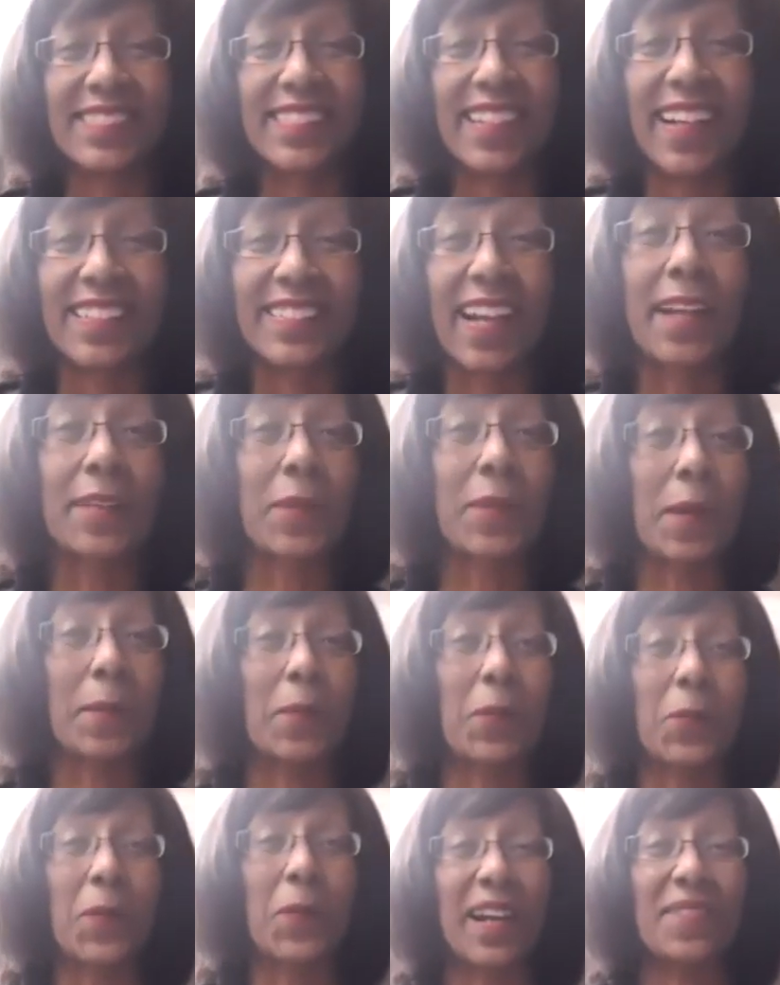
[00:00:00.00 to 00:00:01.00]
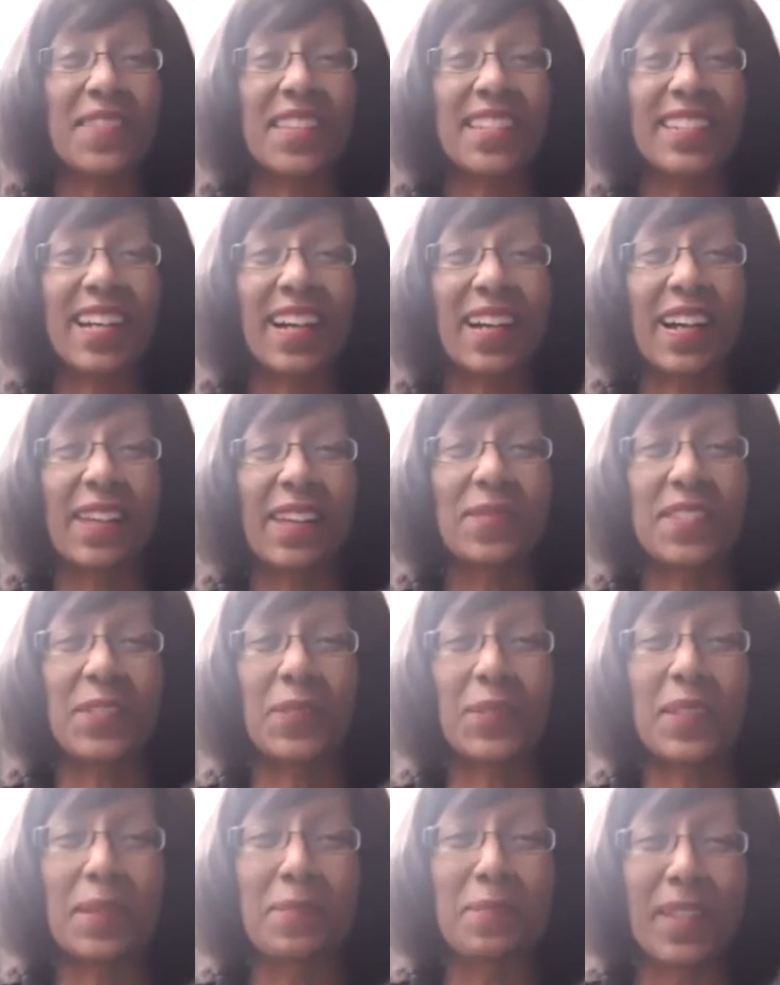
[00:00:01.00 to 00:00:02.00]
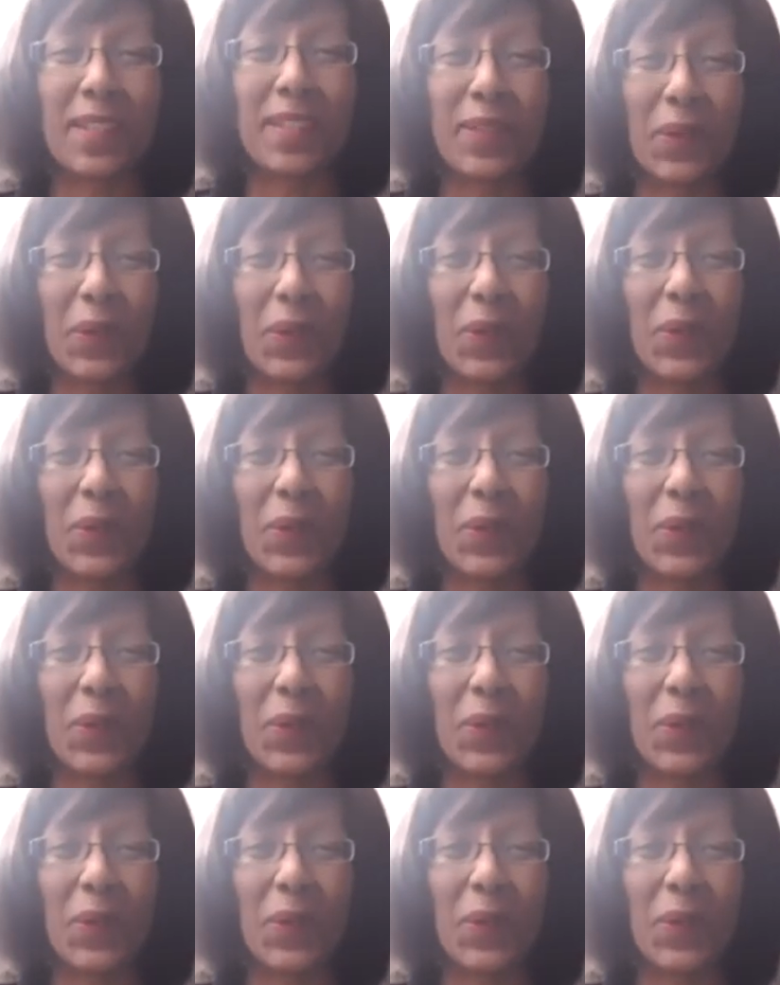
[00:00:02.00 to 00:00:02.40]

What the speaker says: I know I'm aware of the time, so let me know.